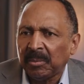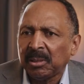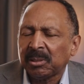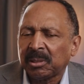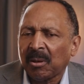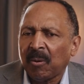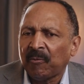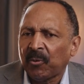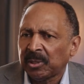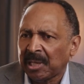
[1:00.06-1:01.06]
mean, so
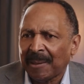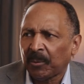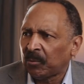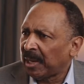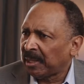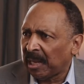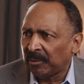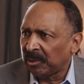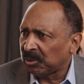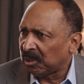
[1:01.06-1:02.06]
for example, right now
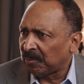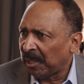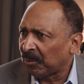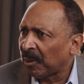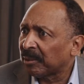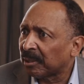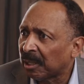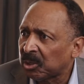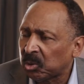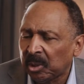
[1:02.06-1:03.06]
there's a debate around the
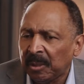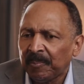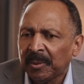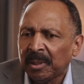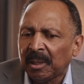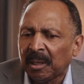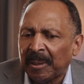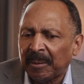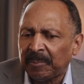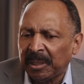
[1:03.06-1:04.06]
country
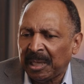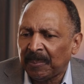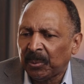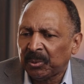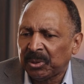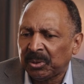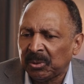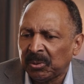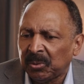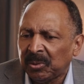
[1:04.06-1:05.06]
about being able
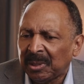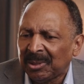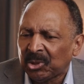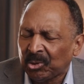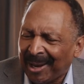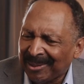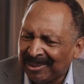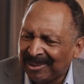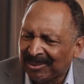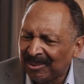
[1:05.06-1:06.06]
to
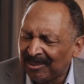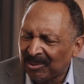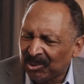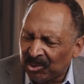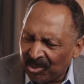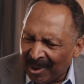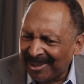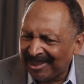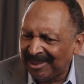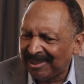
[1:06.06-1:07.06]

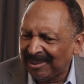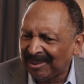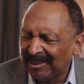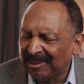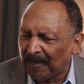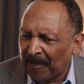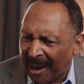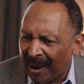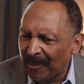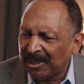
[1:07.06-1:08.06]
transgress the
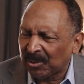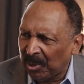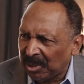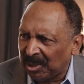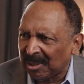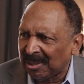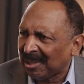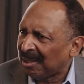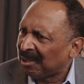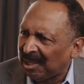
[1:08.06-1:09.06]
parents'
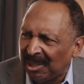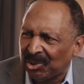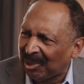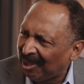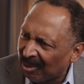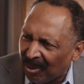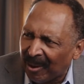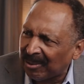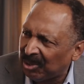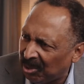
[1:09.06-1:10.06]
wishes and teach
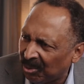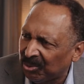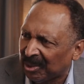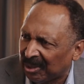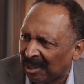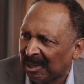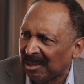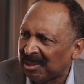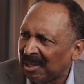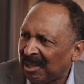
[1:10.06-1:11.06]
kindergarten children
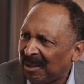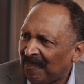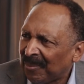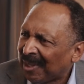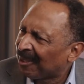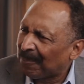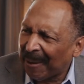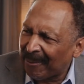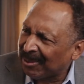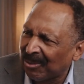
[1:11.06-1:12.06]
things that the
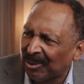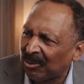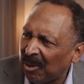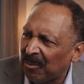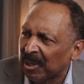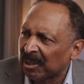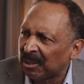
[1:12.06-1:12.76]
parents don't agree with.